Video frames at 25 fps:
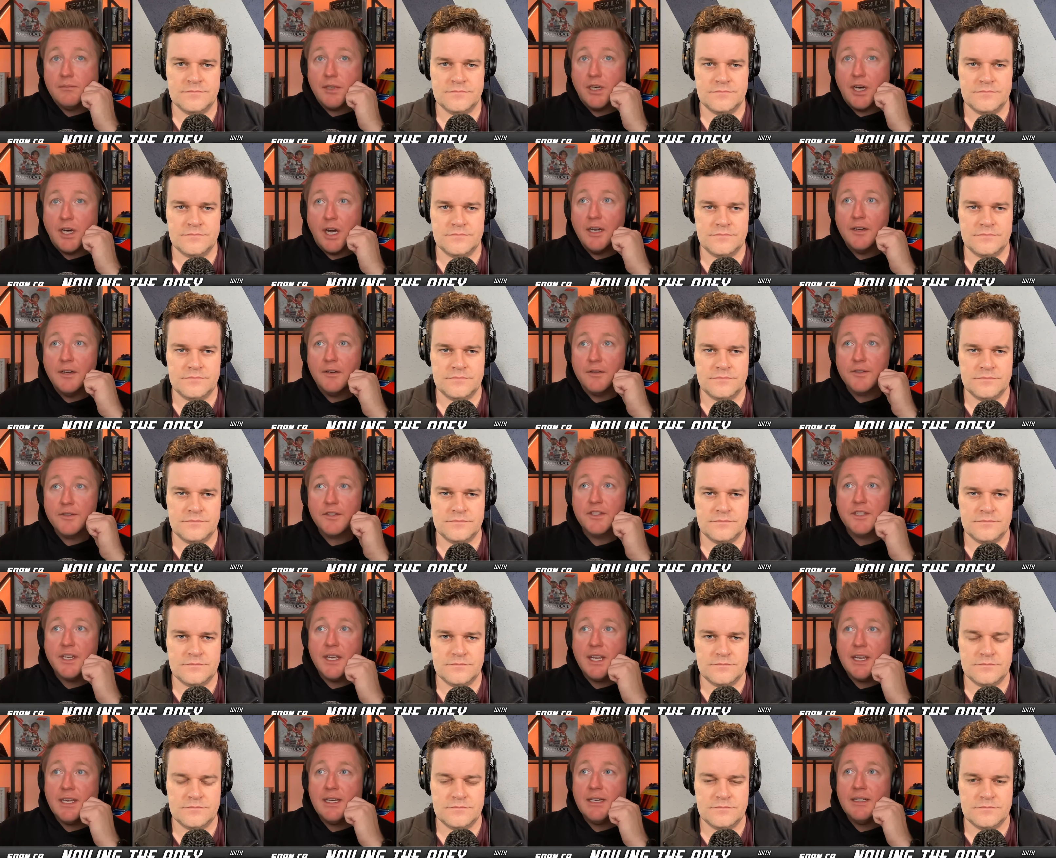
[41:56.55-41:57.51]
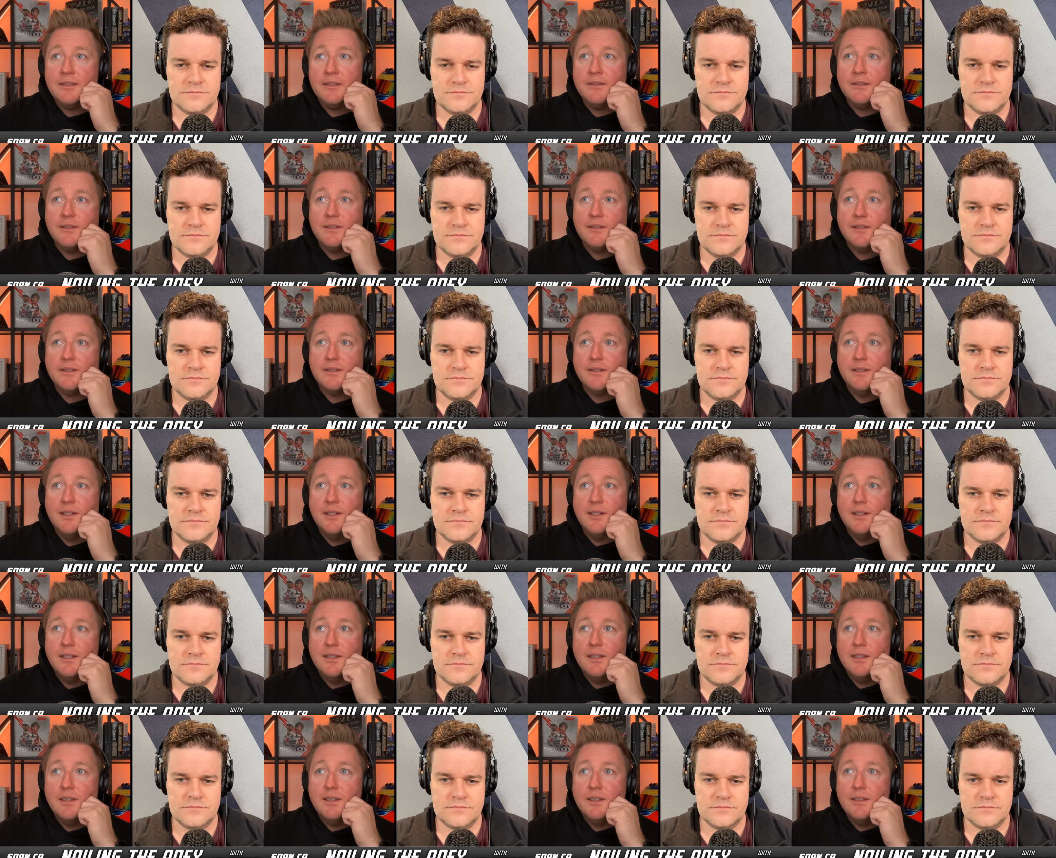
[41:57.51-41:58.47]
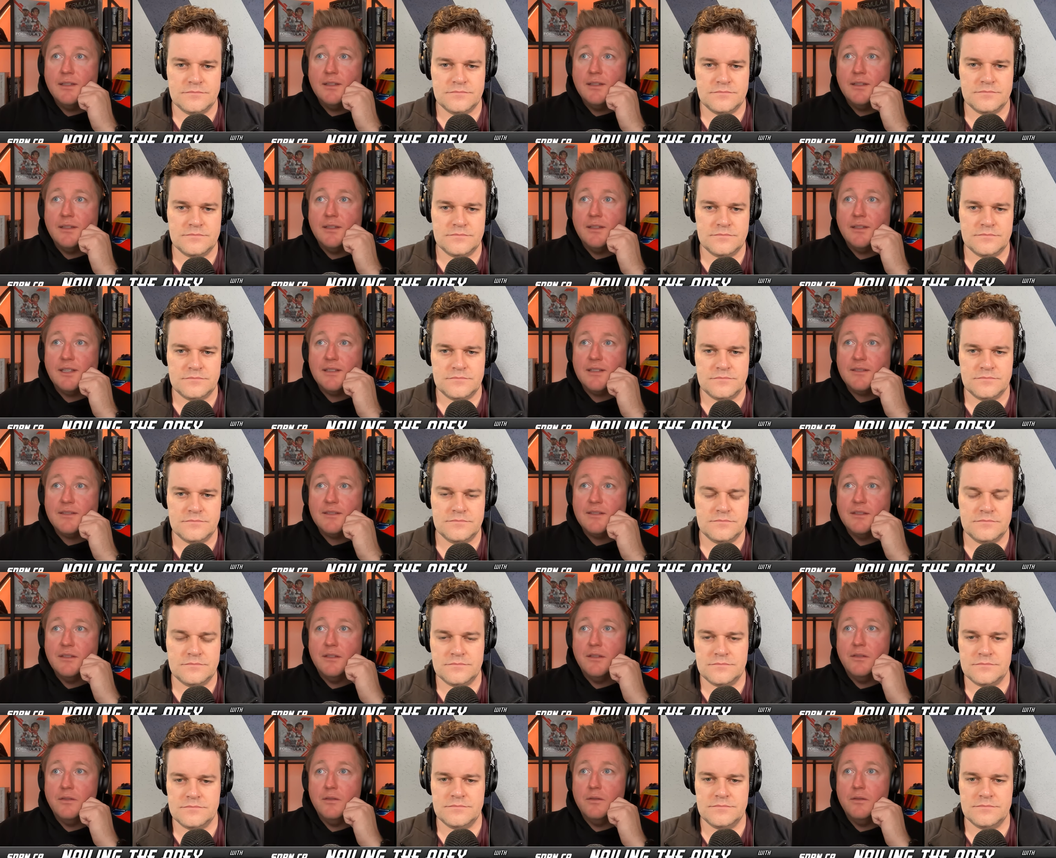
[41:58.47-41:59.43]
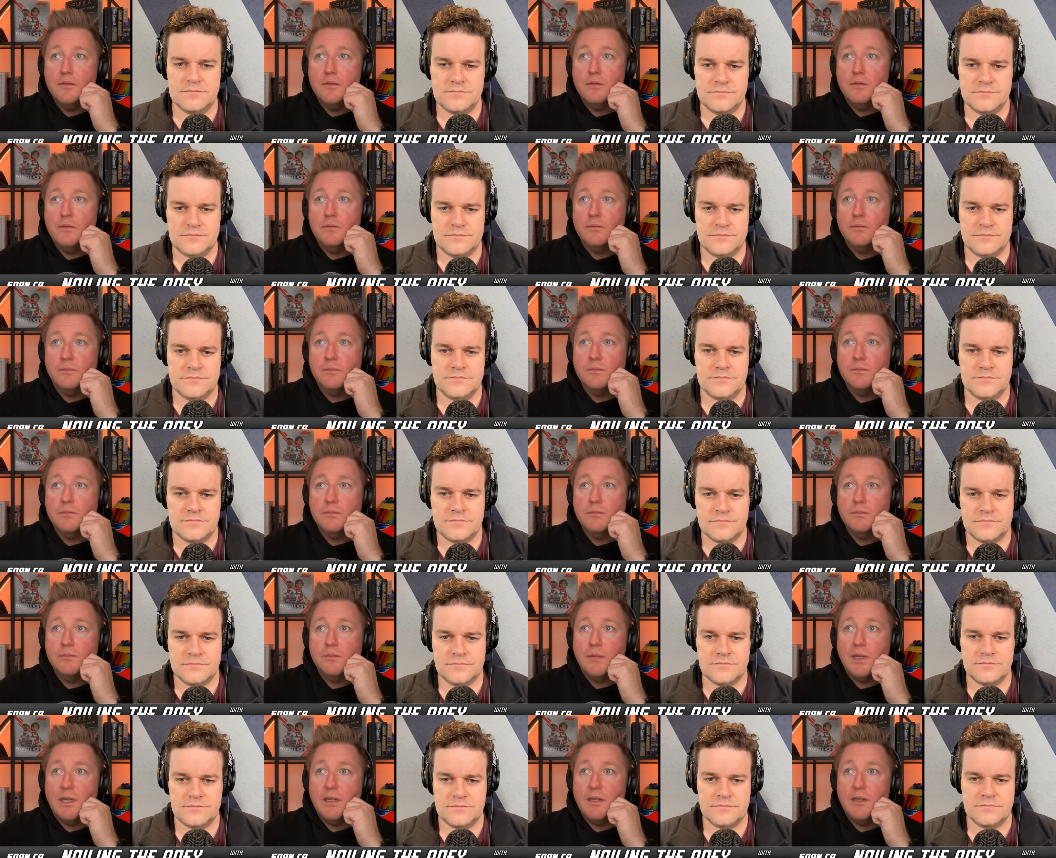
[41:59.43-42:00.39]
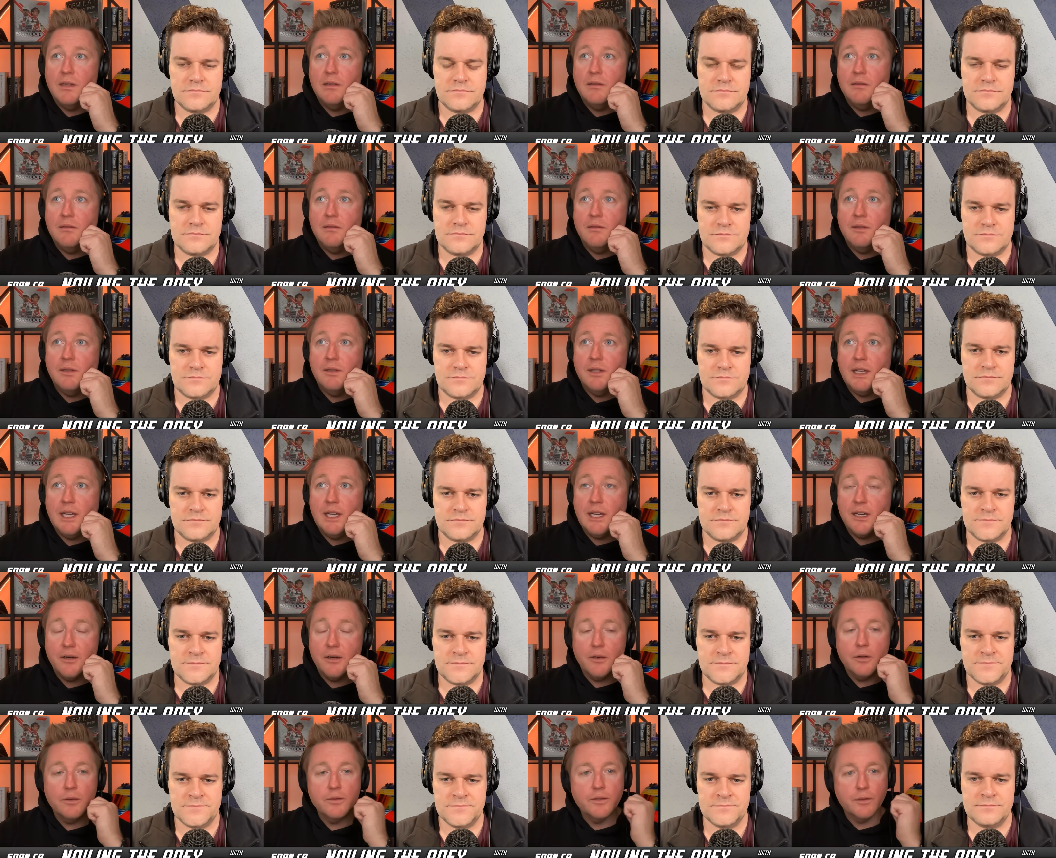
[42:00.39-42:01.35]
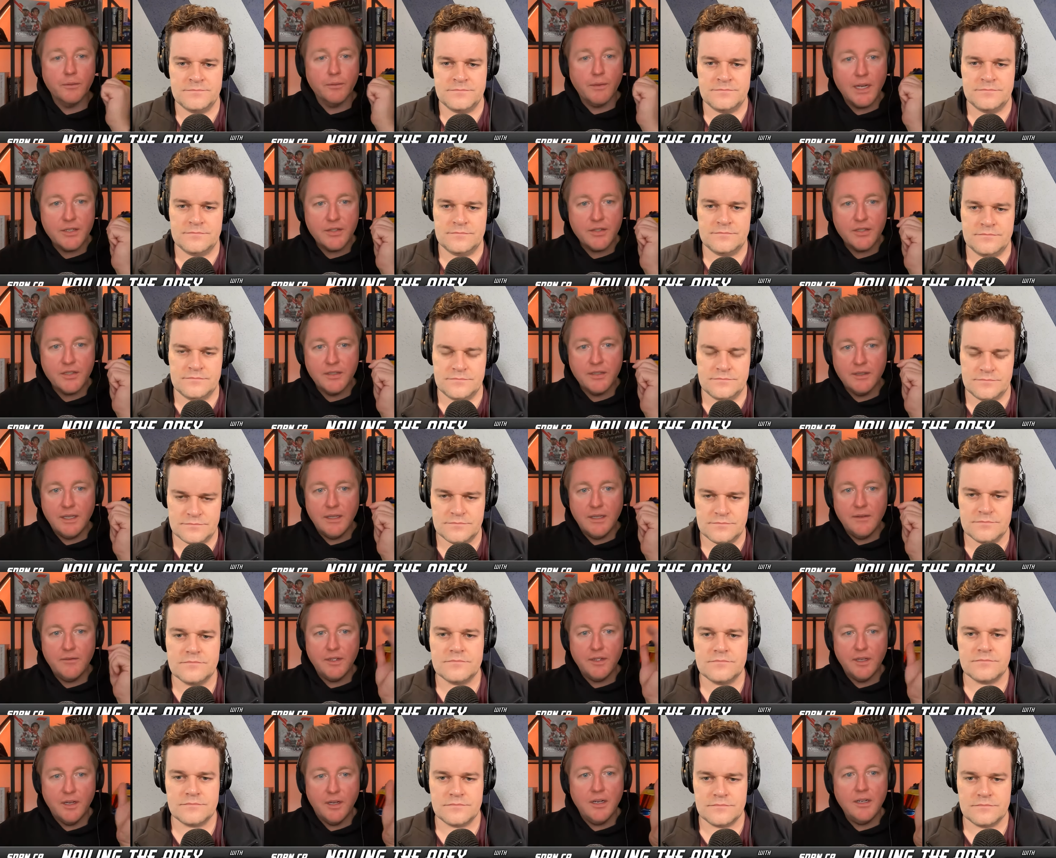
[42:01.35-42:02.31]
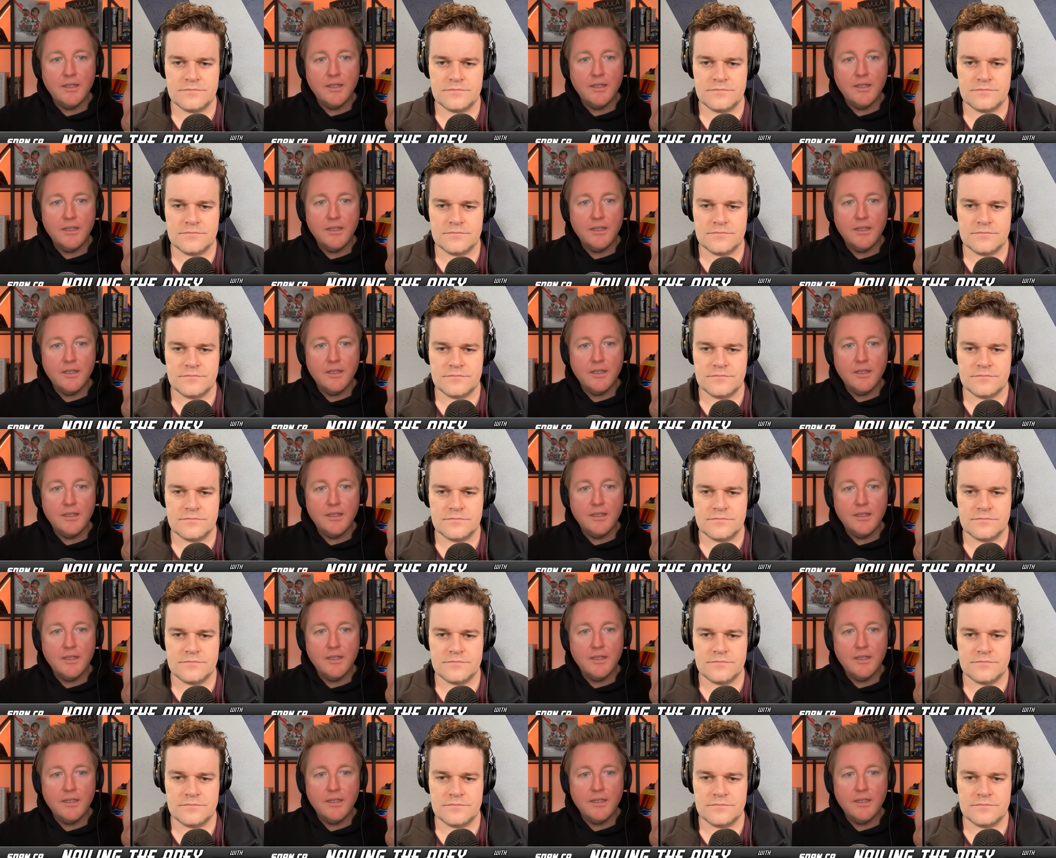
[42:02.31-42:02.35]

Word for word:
Speaker 1: understand this new aero direction they've gone